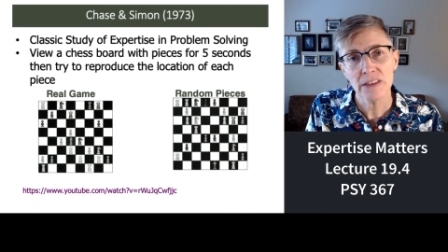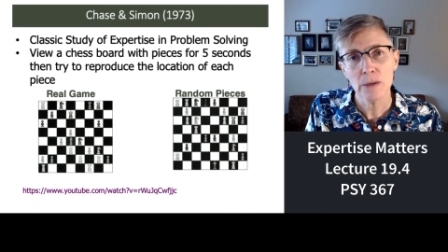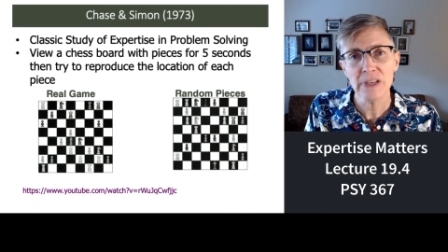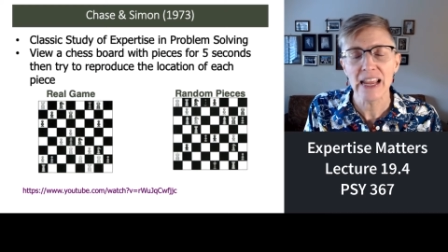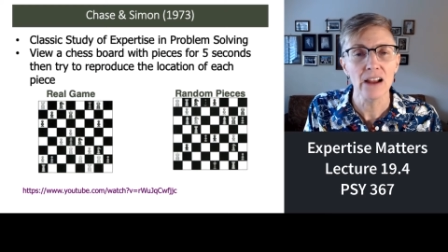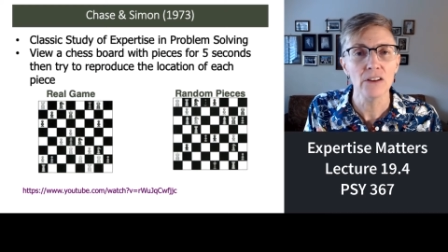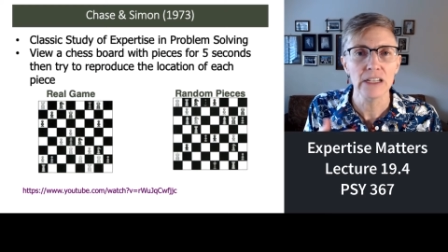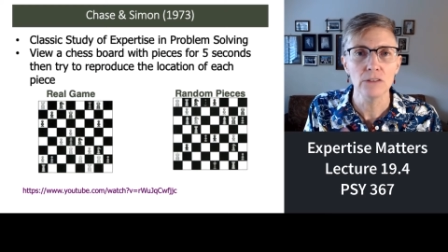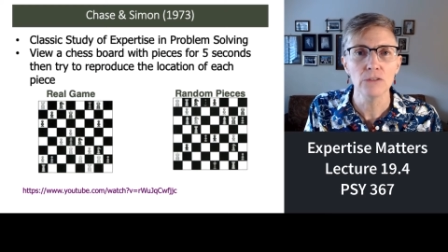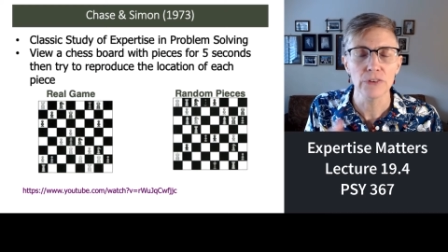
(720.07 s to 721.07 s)
down in
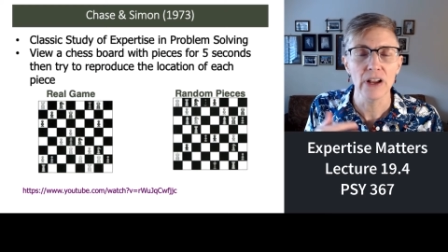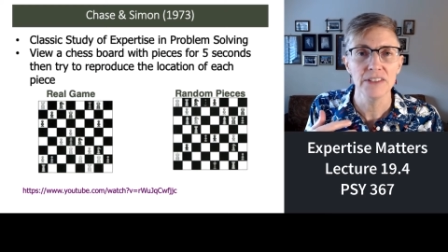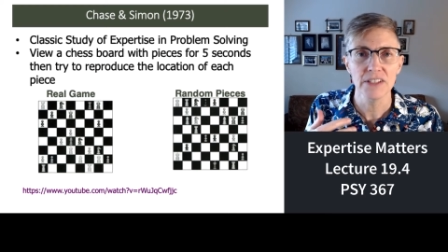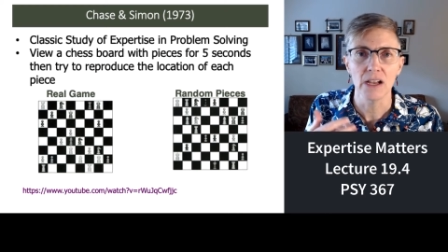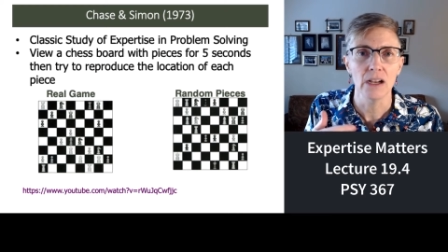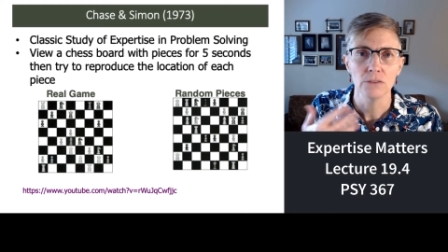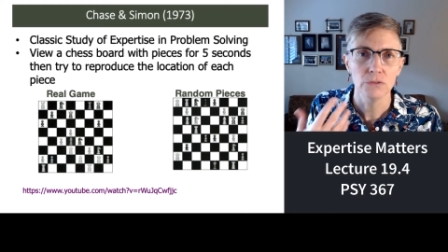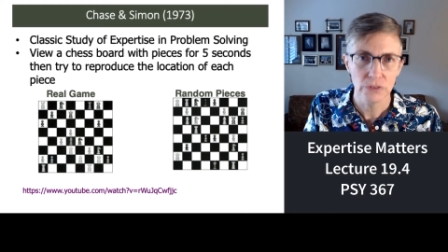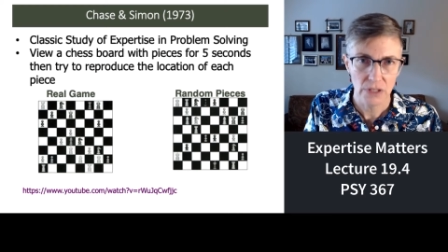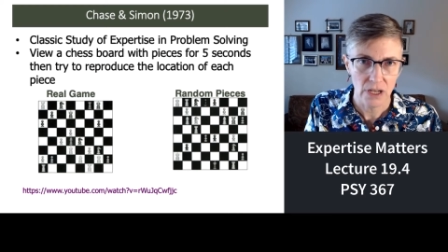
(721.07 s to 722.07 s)
front of
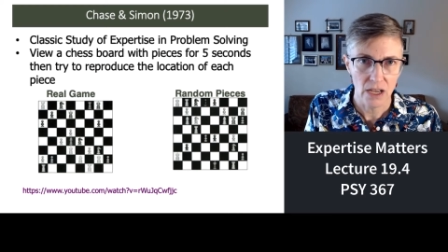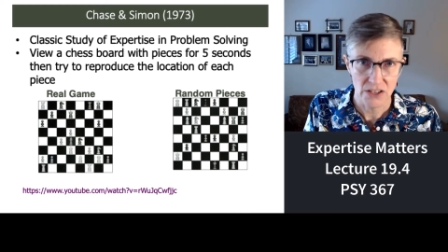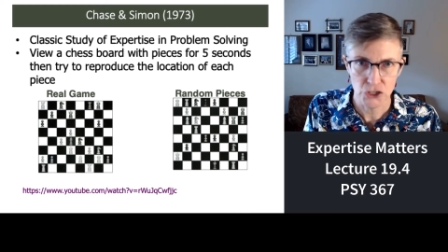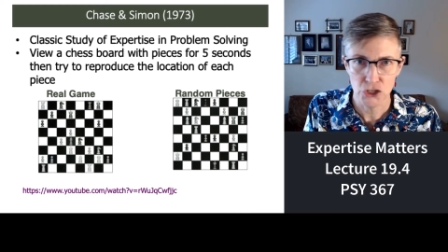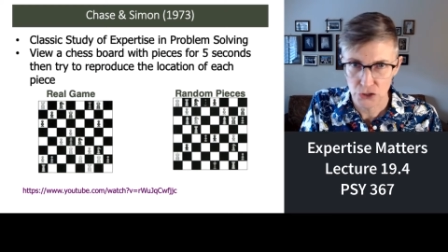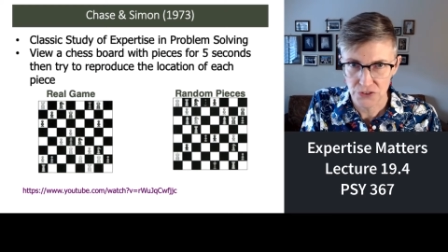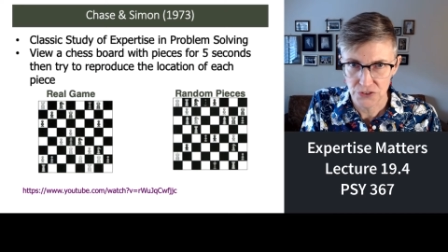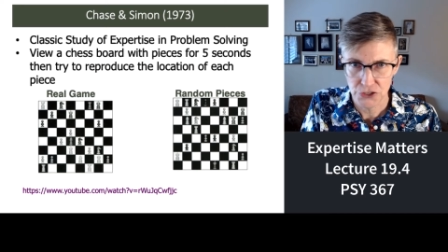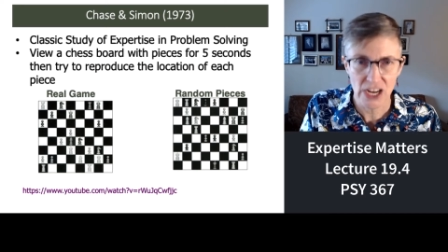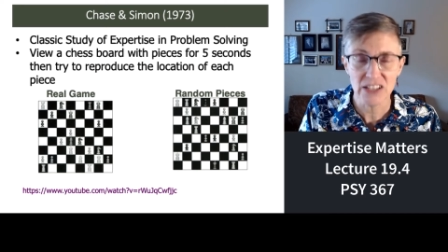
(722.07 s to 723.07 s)
a
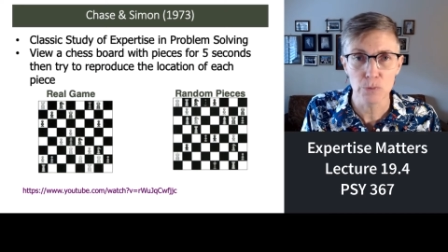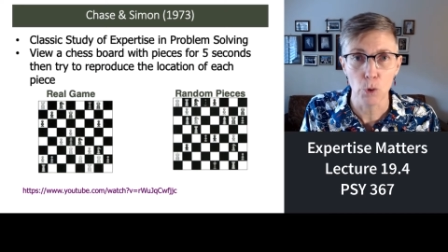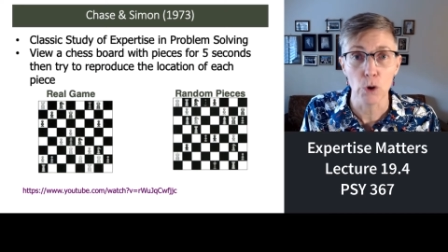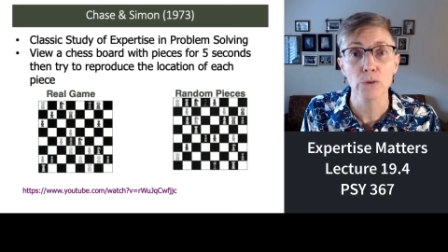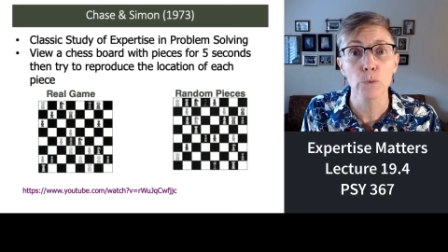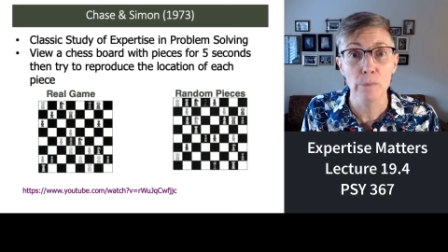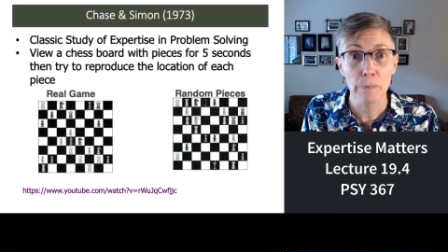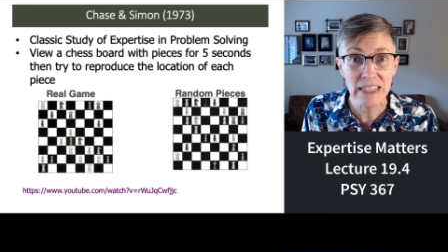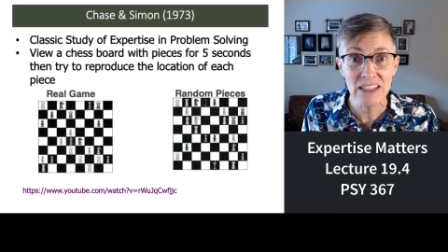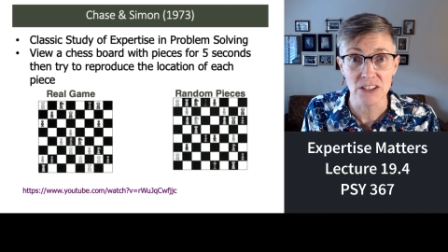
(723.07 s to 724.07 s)
chessboard with
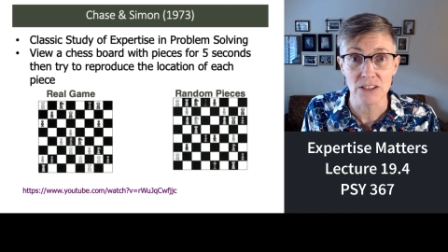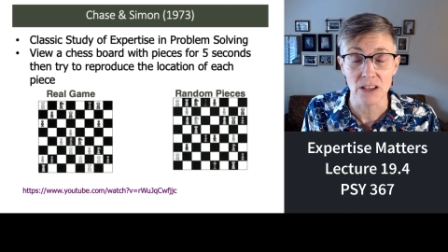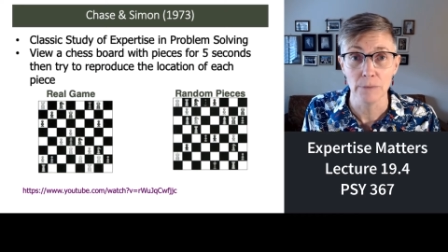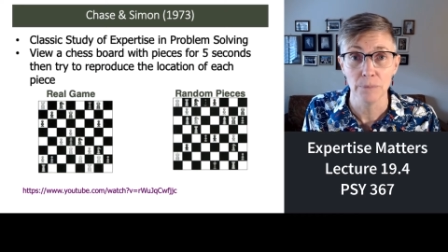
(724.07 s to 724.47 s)
pieces on it.